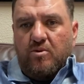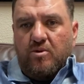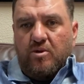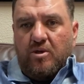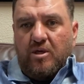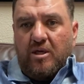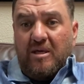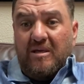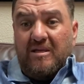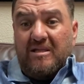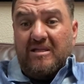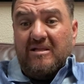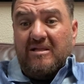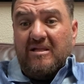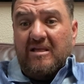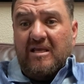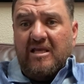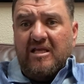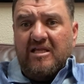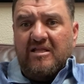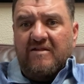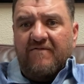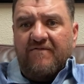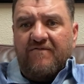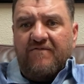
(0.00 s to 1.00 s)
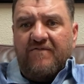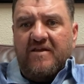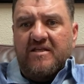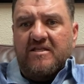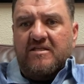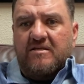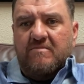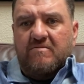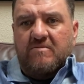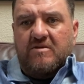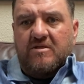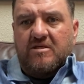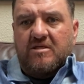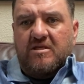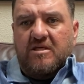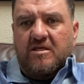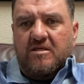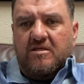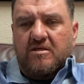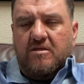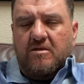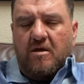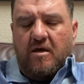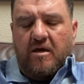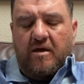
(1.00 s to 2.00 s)
He defeats him in
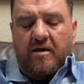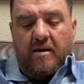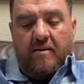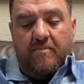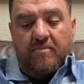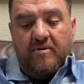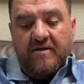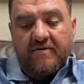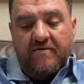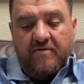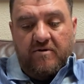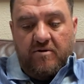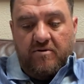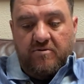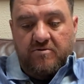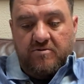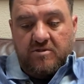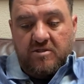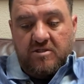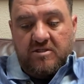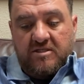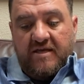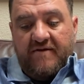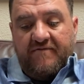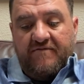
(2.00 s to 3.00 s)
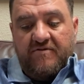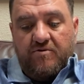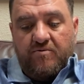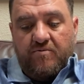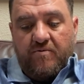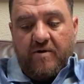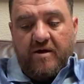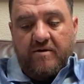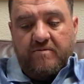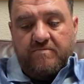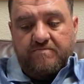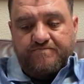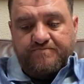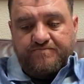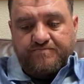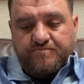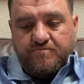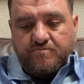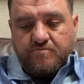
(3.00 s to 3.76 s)
six. It was the seventh round.